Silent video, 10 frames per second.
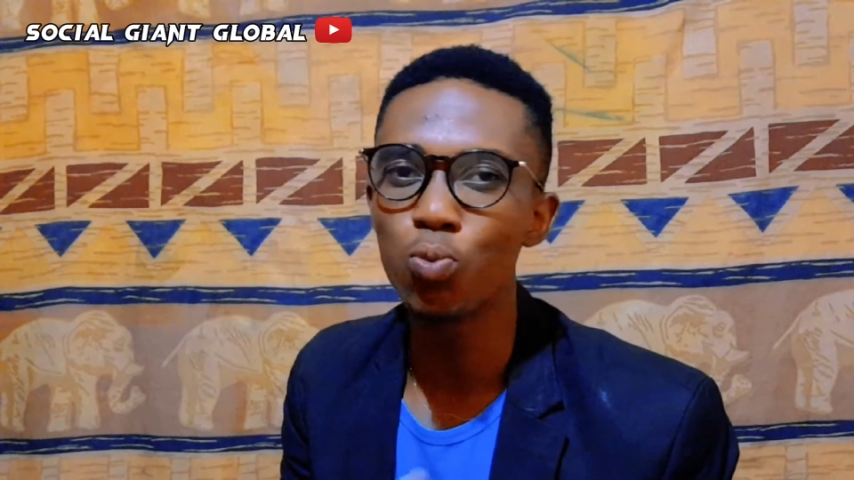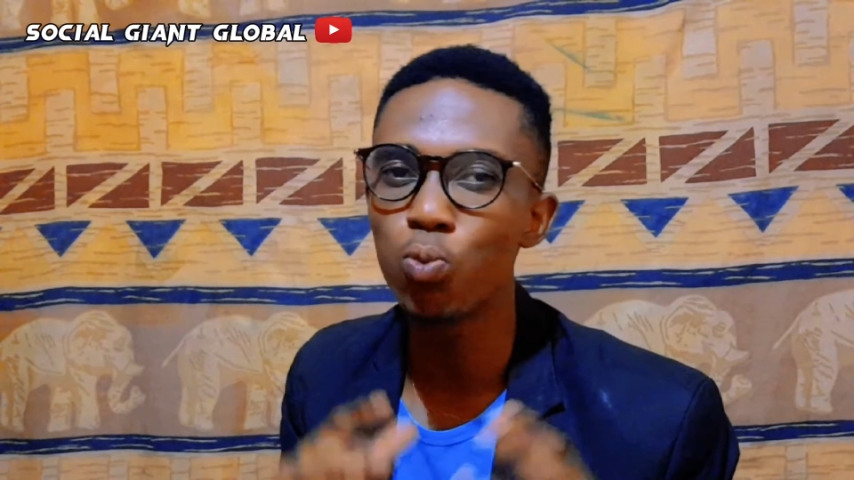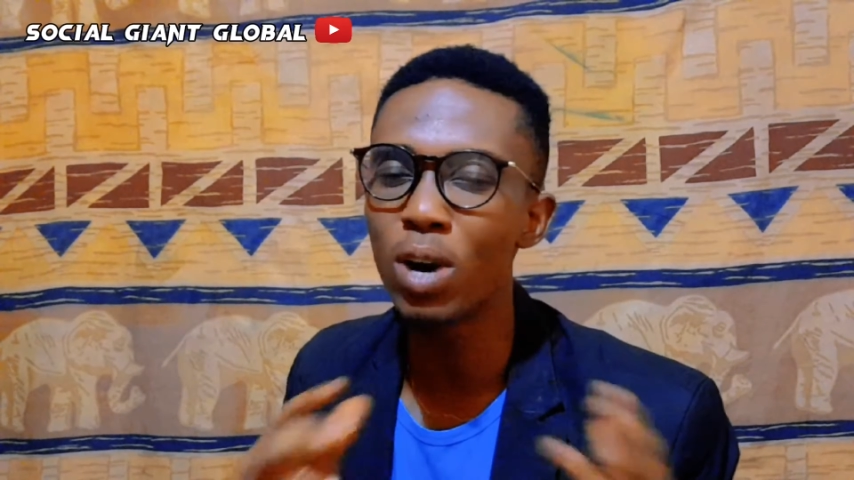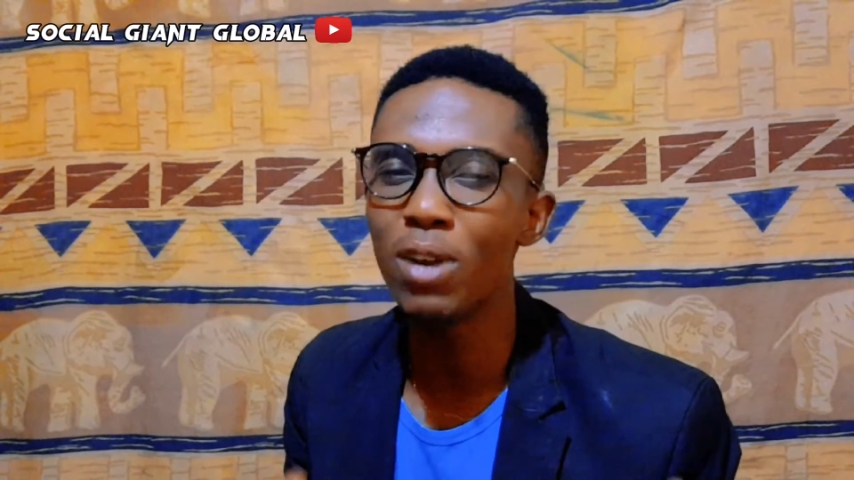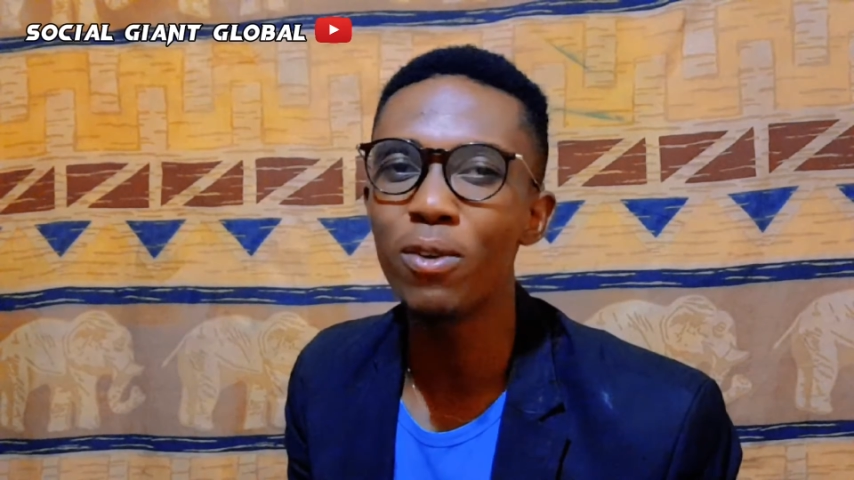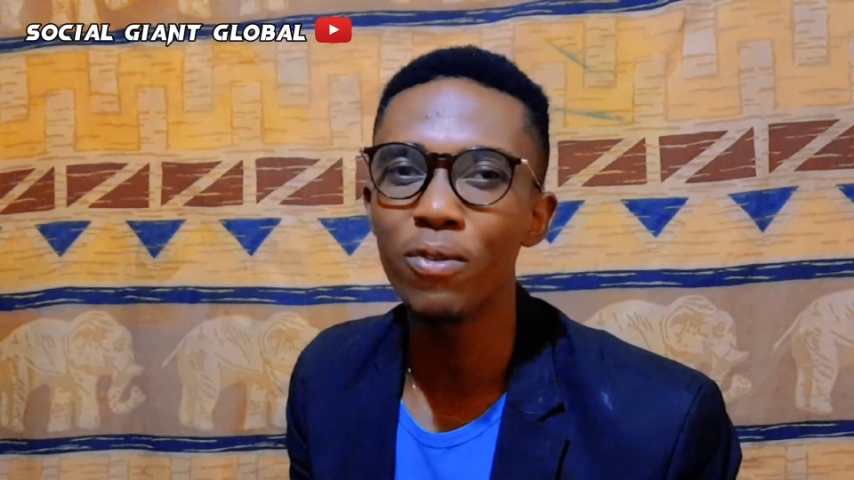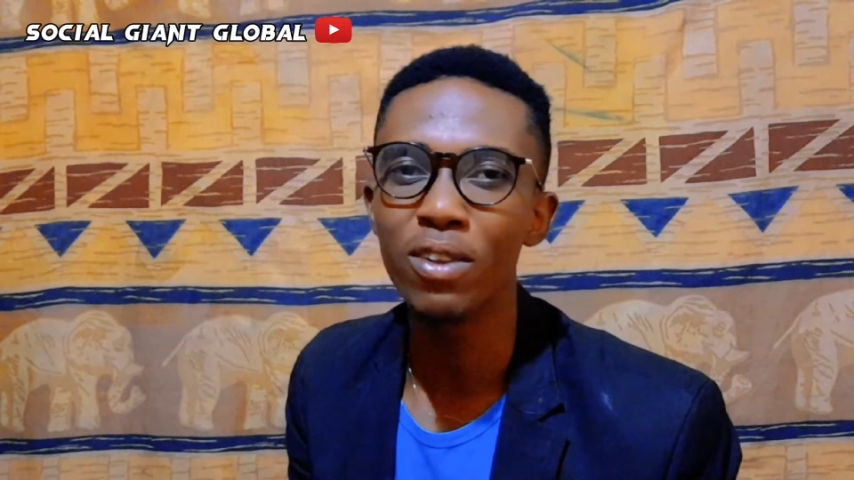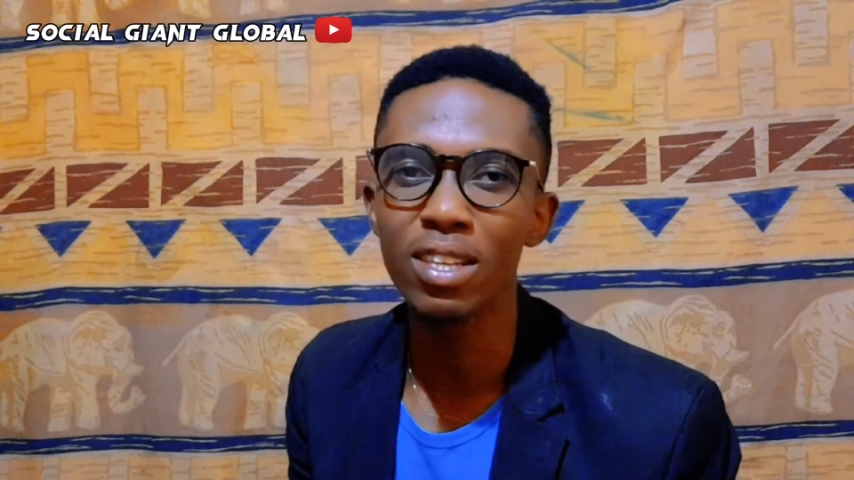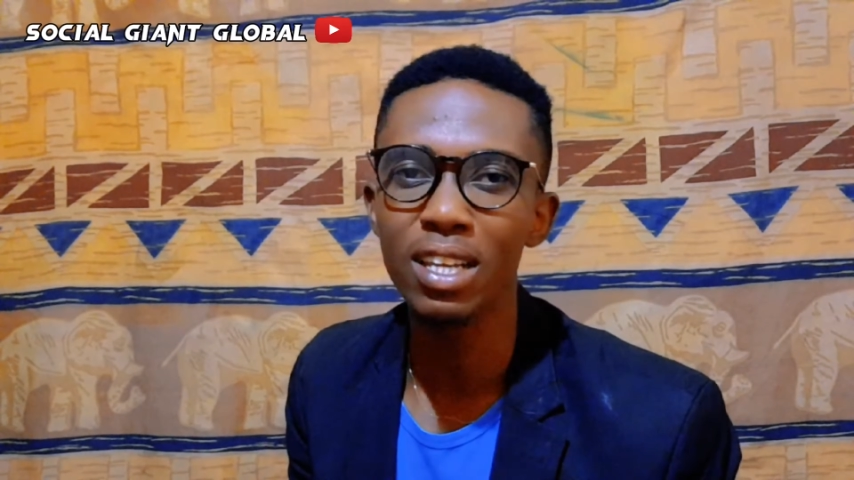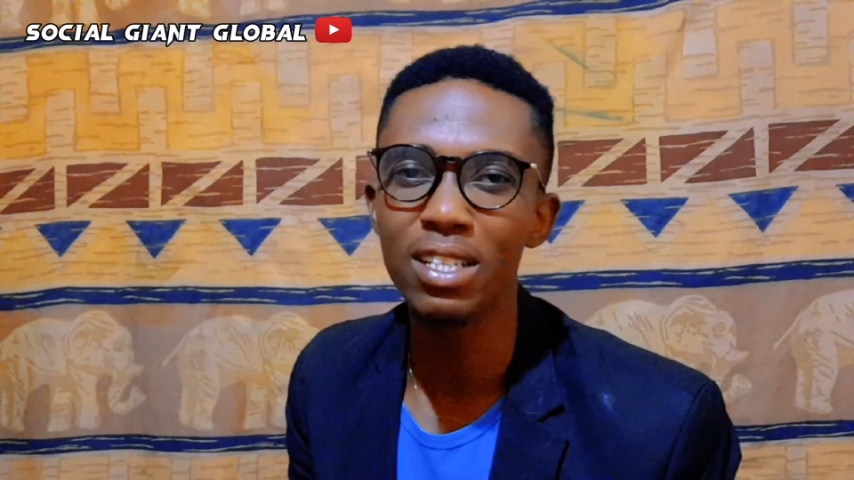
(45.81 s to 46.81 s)
one of the
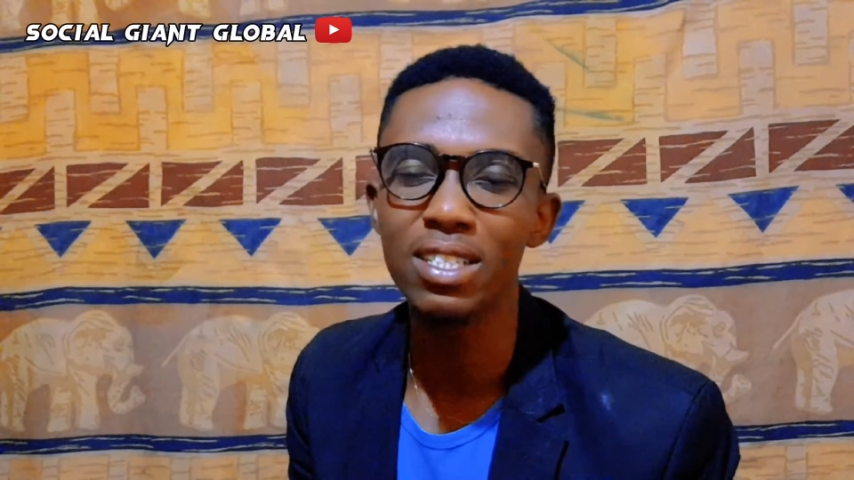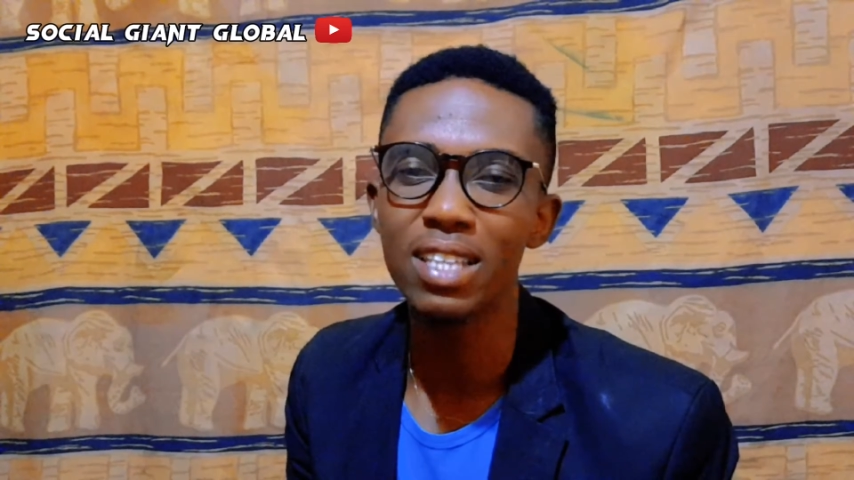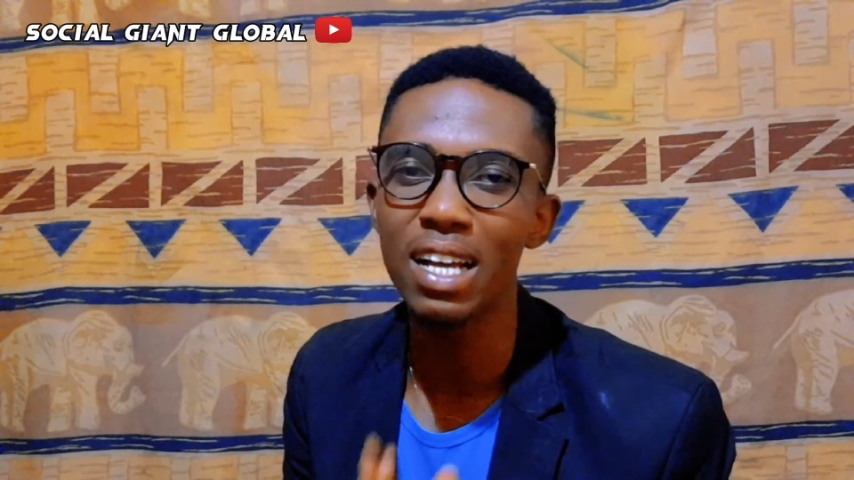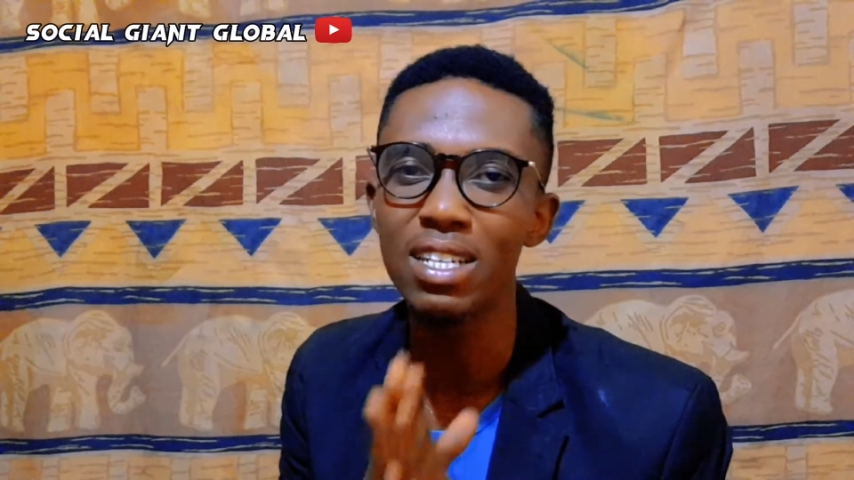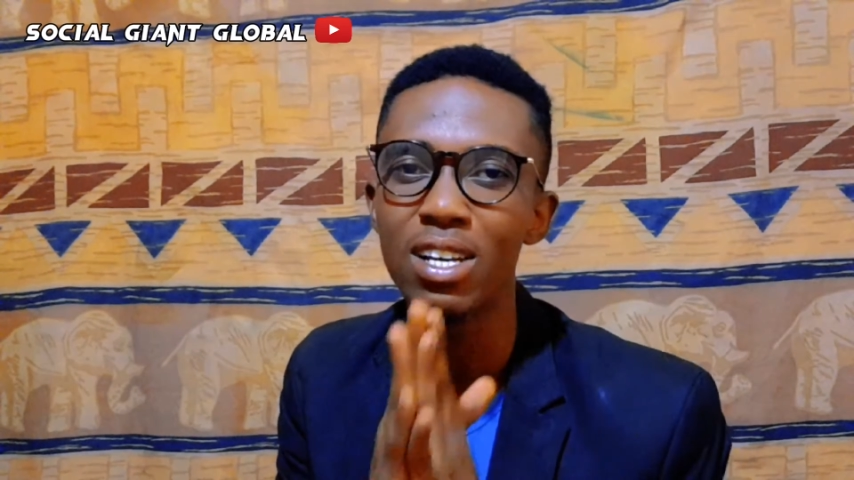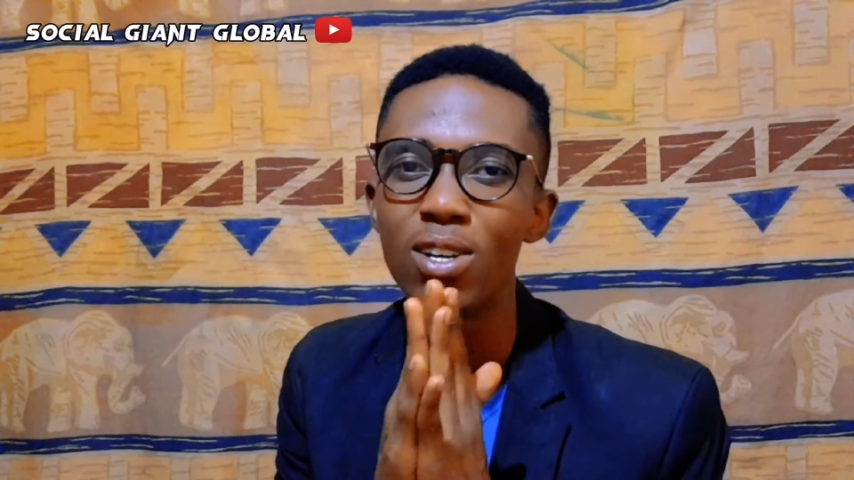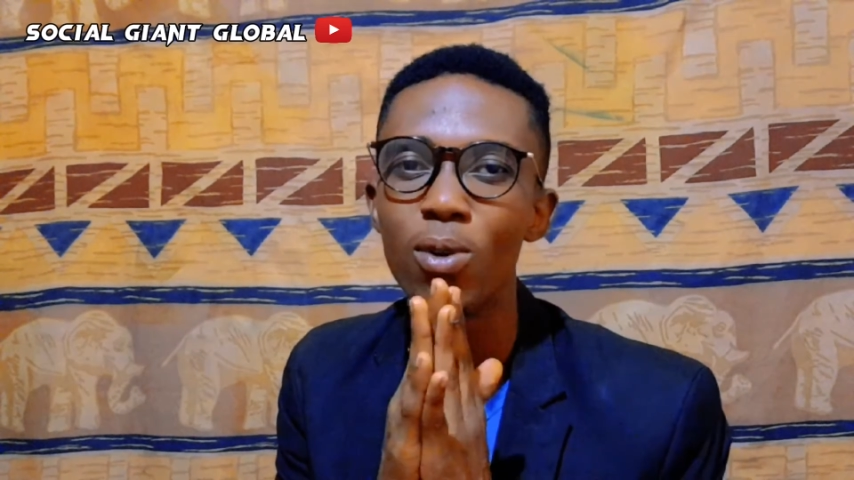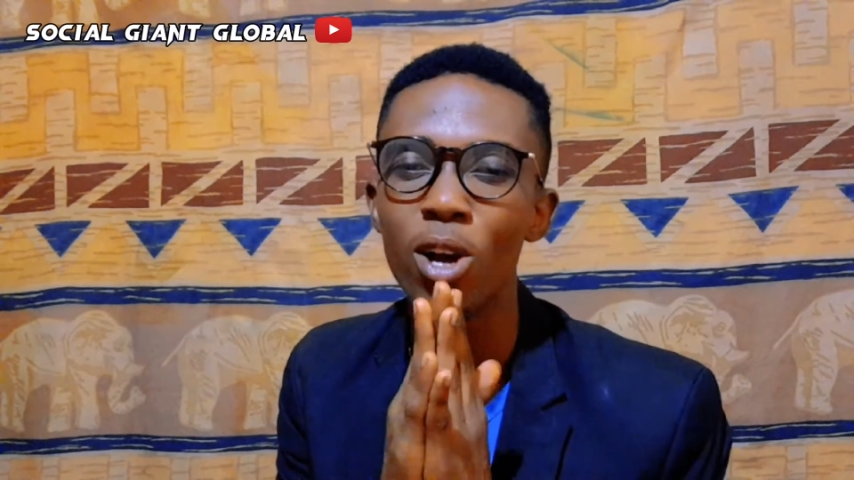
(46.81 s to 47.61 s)
things that